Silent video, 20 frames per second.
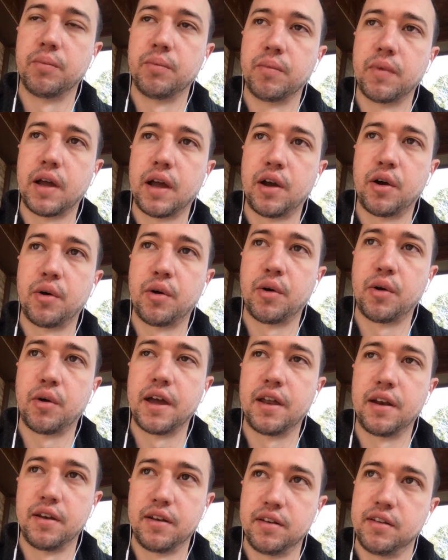help
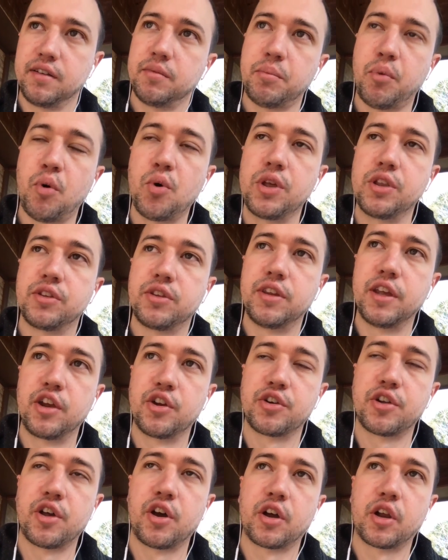that point that
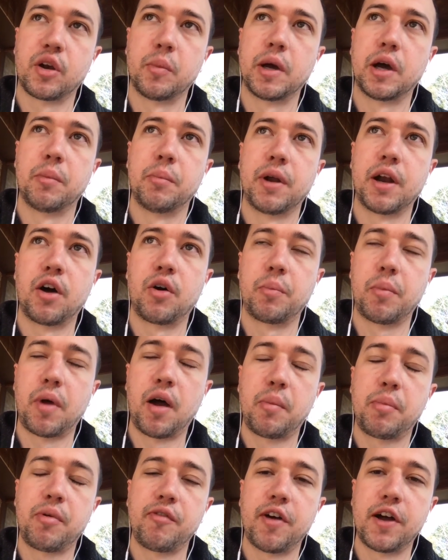you're talking about. But
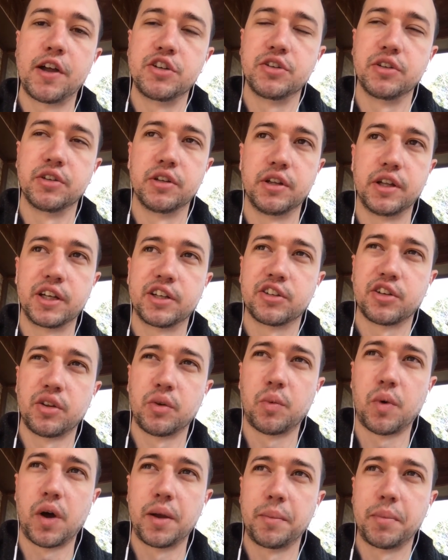I'll provide you the link to the
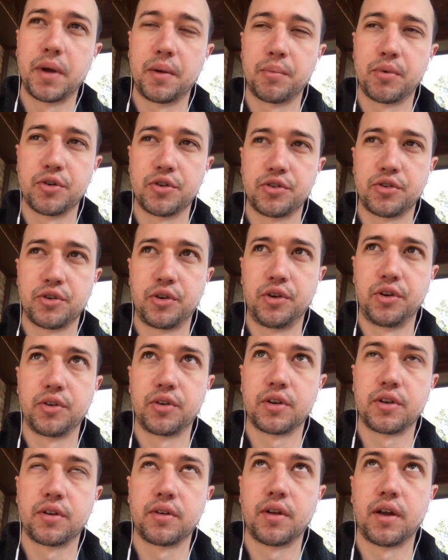white paper, so
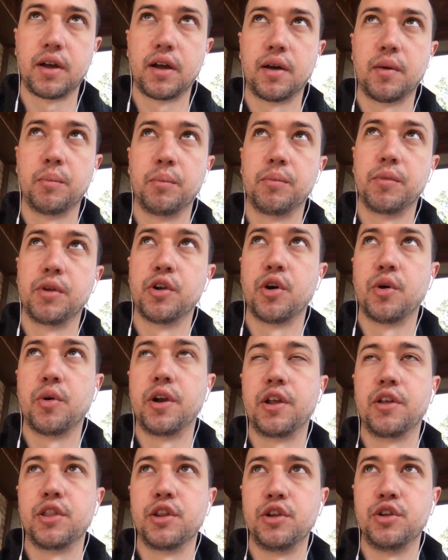
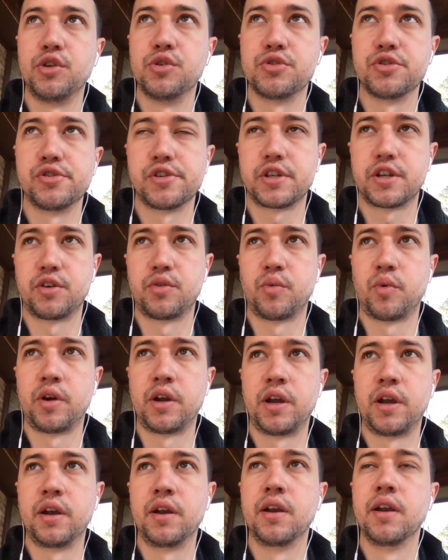any of the users can
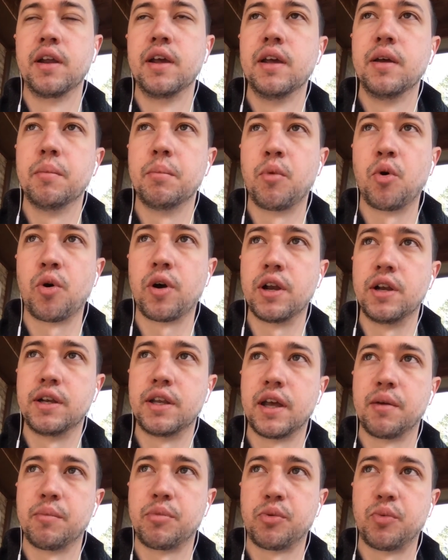read more in
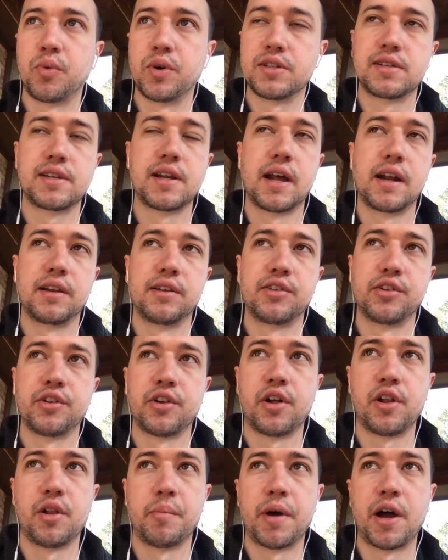depth what status is
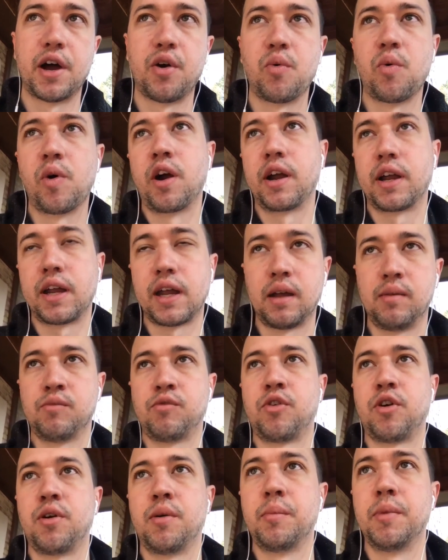all about, where it came
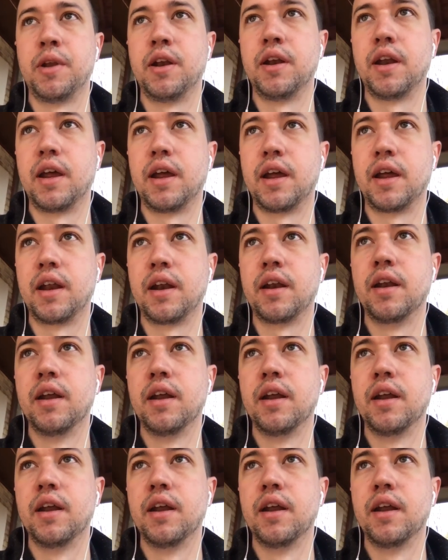from, and